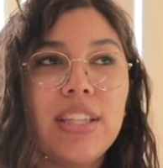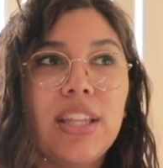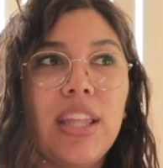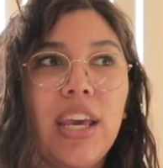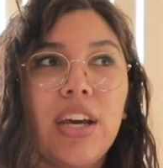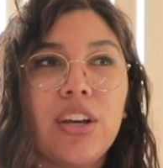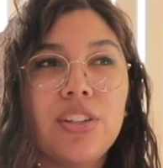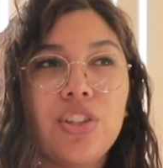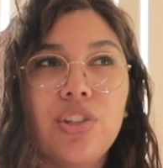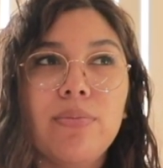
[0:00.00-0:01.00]
than like a
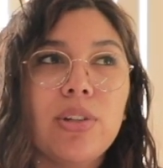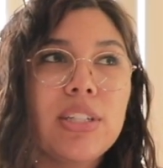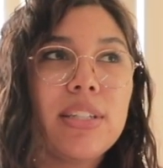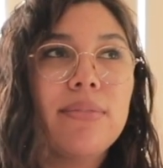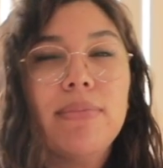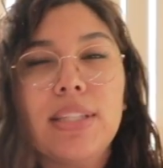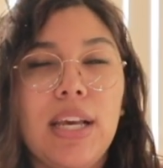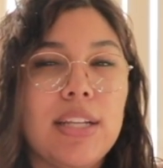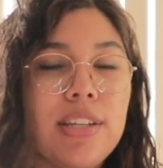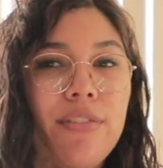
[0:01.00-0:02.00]
consumerism
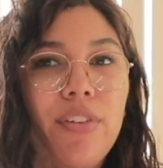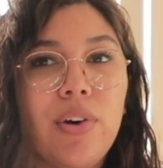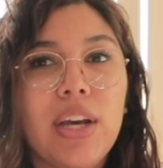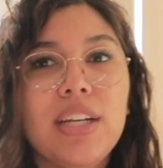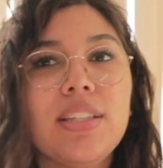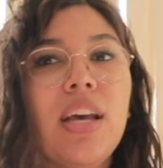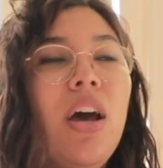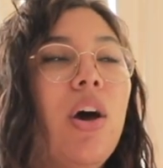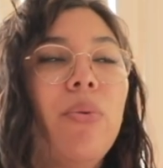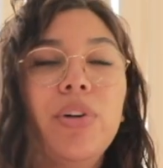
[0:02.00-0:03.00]
Santa focus
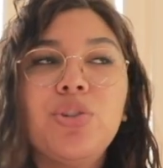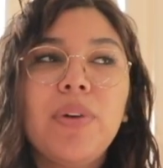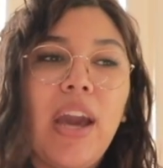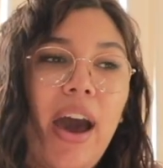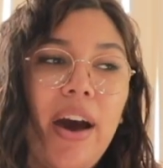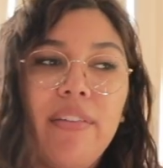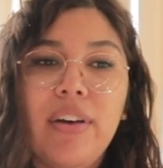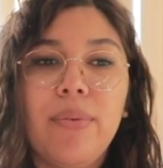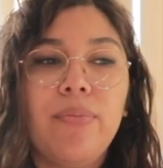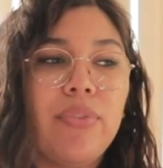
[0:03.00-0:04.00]
which we have
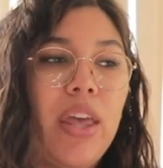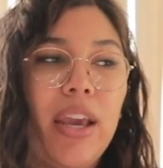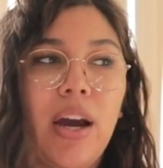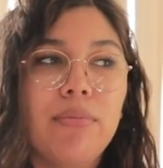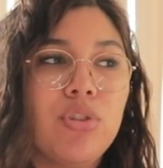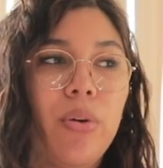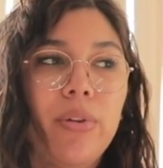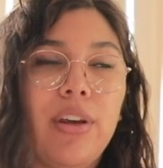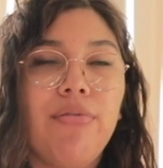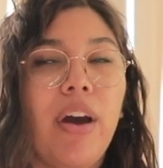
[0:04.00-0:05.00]
and like I'm
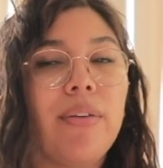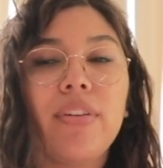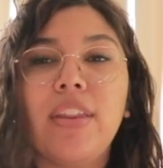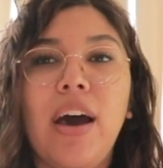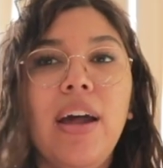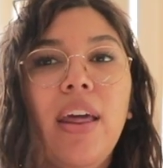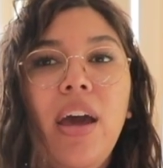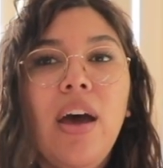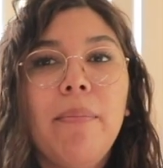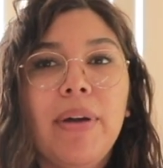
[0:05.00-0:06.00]
totally fine with that.
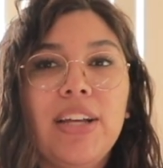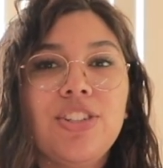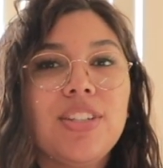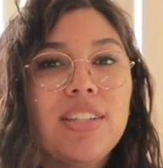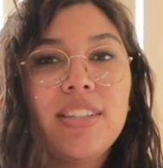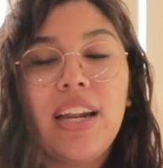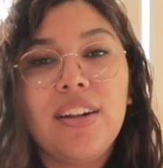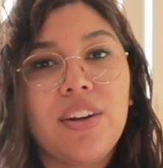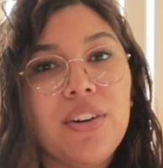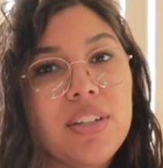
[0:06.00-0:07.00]
But I just decided
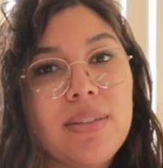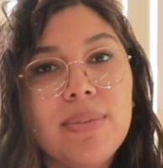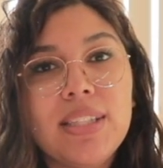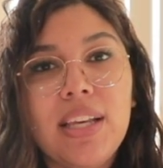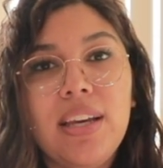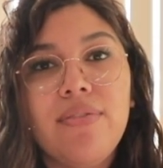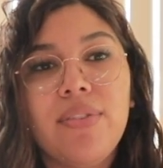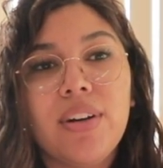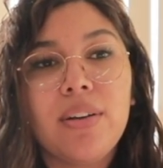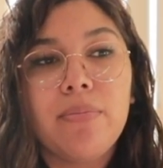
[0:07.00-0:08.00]
on Christmas Eve
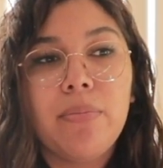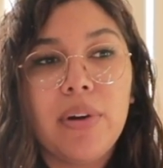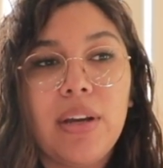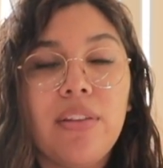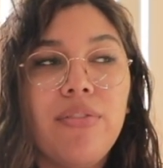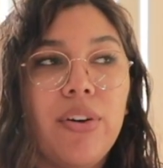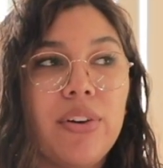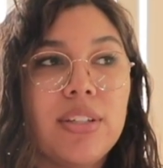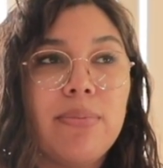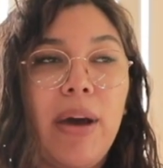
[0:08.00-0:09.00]
we're gonna bring the
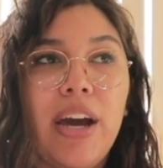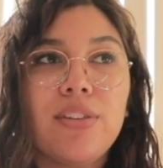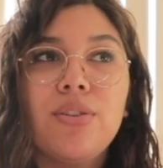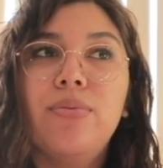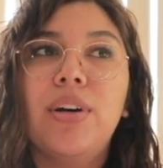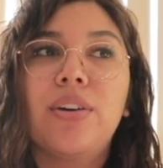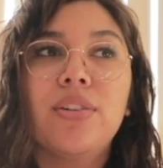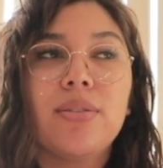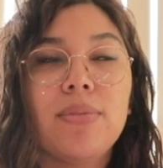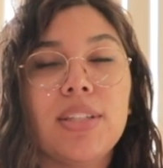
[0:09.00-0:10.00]
focus back to what
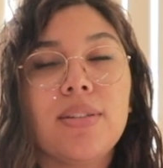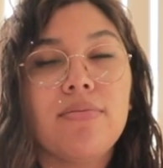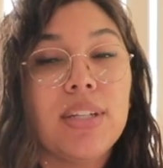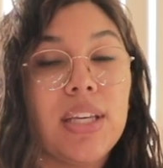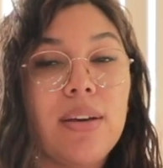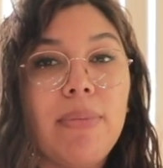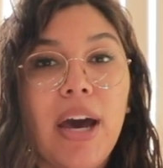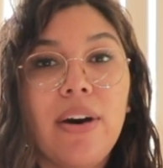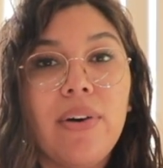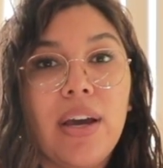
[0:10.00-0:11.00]
Christmas is really
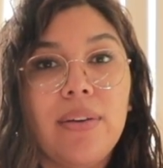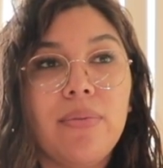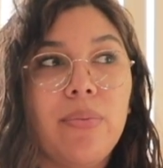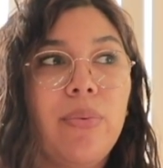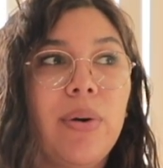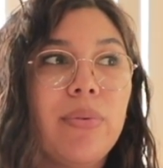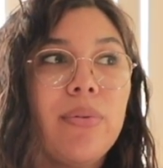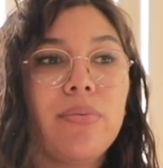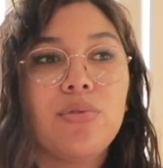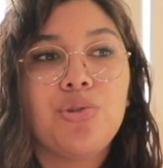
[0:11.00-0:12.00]
about and what we're
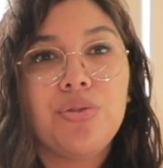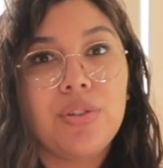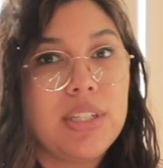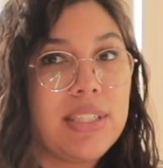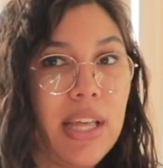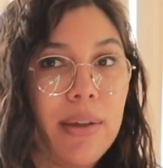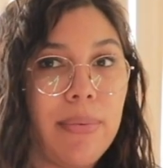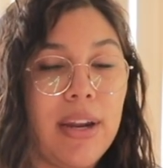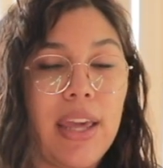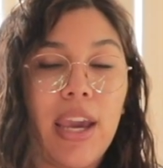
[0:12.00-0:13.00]
truly
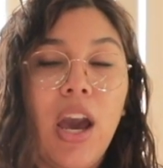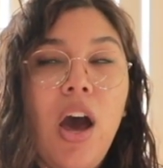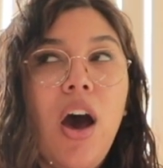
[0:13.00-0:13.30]
celebrating